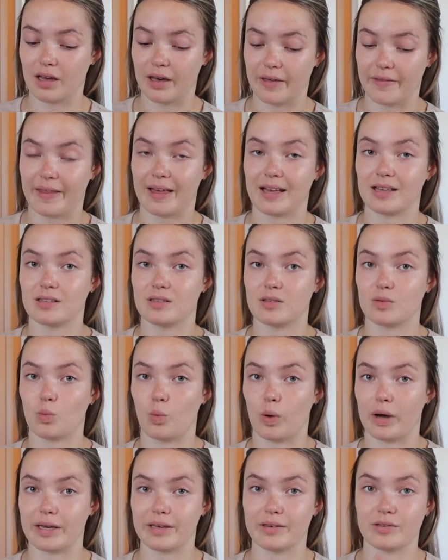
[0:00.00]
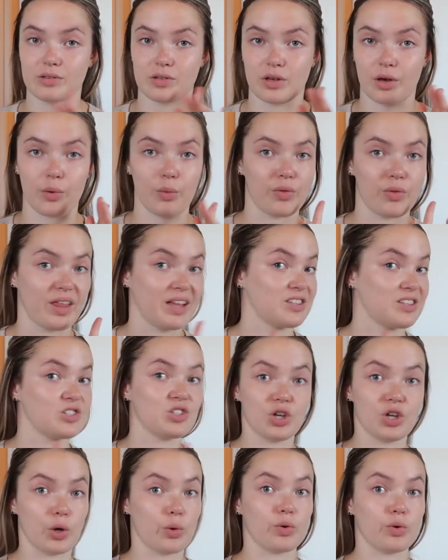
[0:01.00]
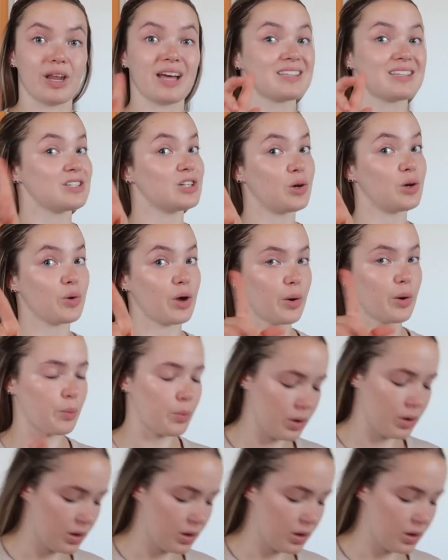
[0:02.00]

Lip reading: and that's white, so that's a no-go.